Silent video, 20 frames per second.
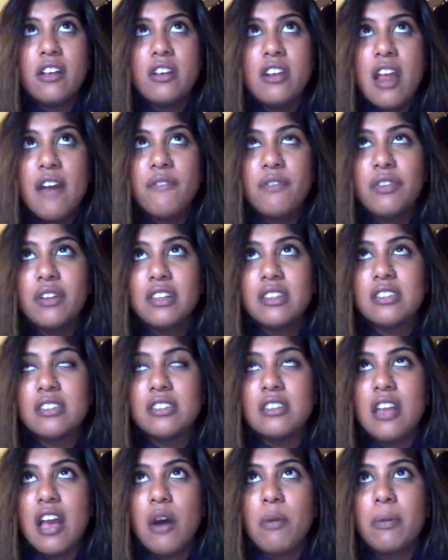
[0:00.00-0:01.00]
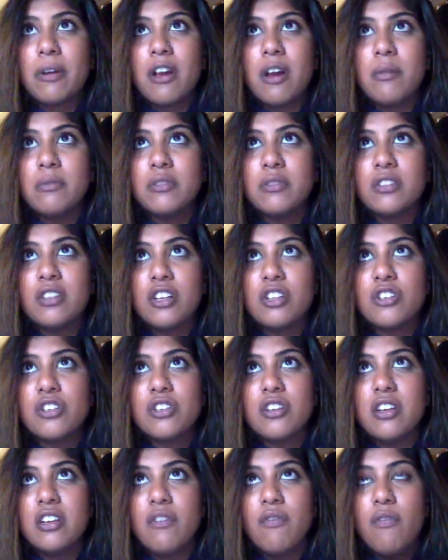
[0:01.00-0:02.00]
Netflix has now become
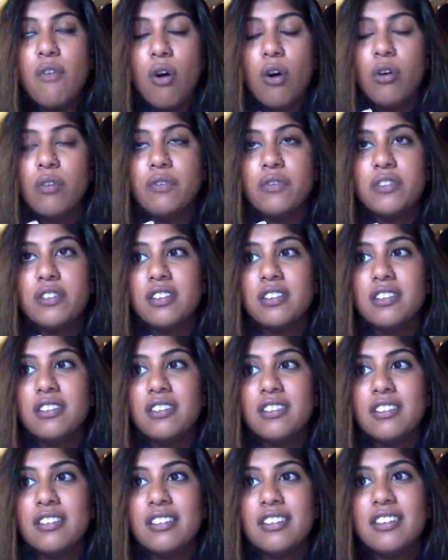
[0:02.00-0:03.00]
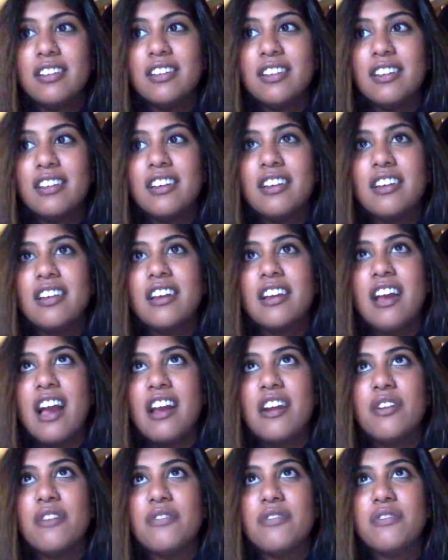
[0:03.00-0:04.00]
such an evolved
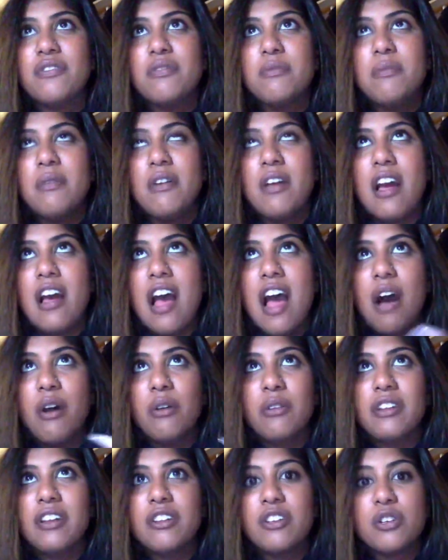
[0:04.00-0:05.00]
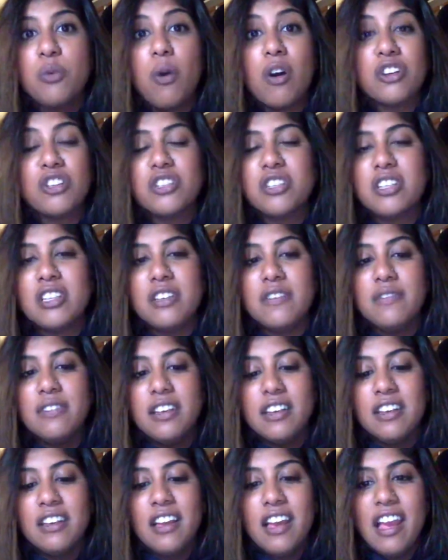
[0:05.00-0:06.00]
kind of outlet to watch
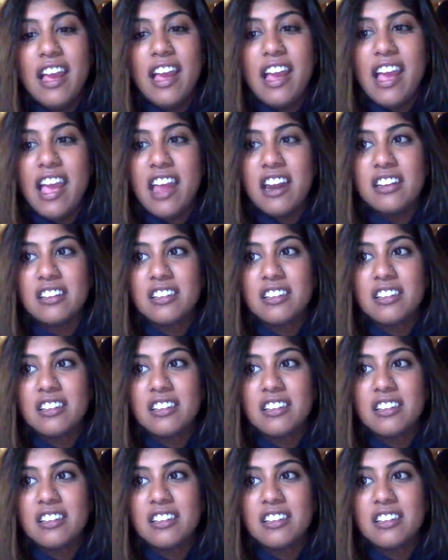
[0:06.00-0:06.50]
TV, and